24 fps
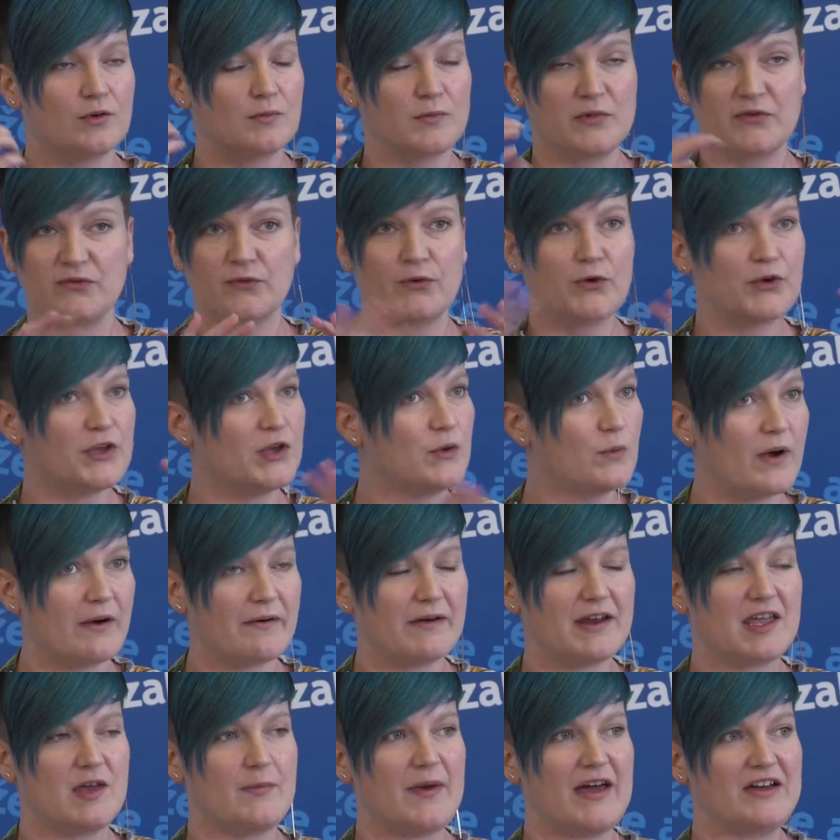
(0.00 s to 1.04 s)
before you
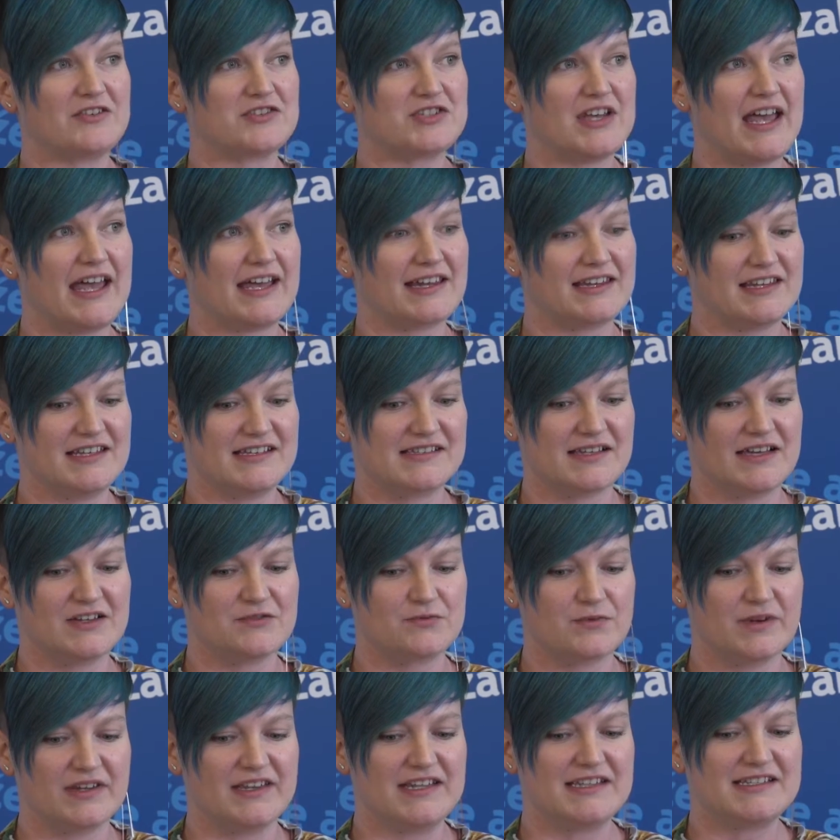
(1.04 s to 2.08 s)
worry about checklists,
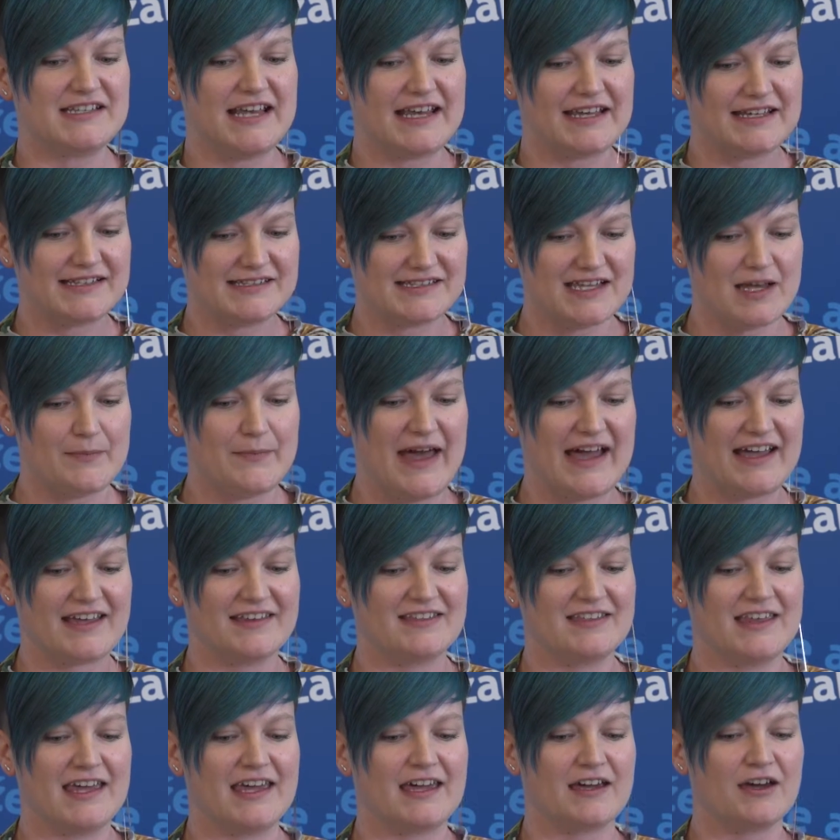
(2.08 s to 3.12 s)
I'd really take a step back
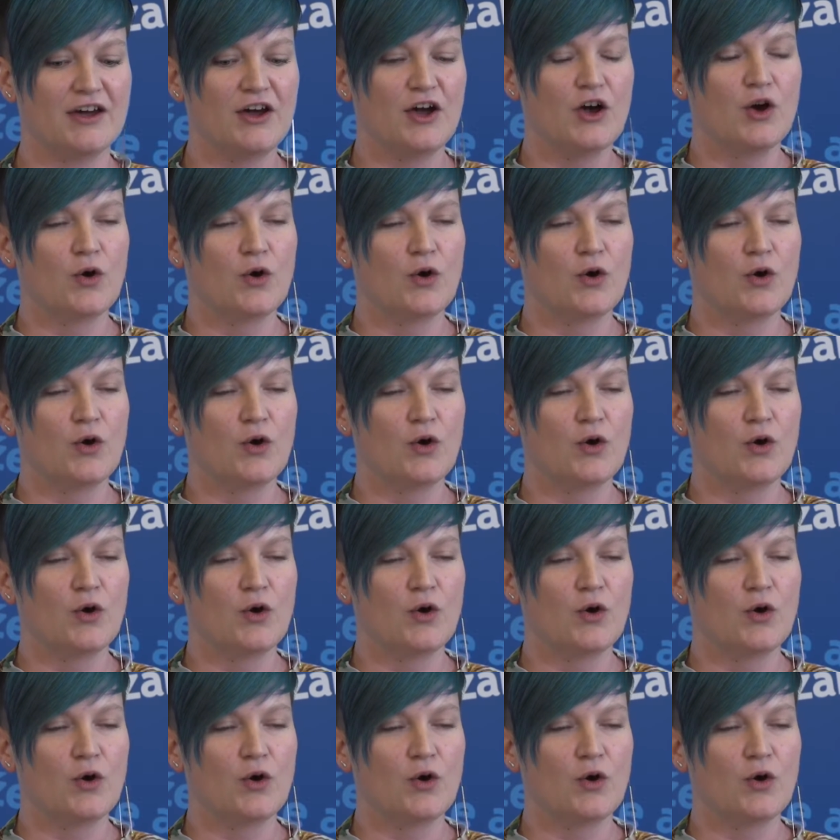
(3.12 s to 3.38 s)
and think,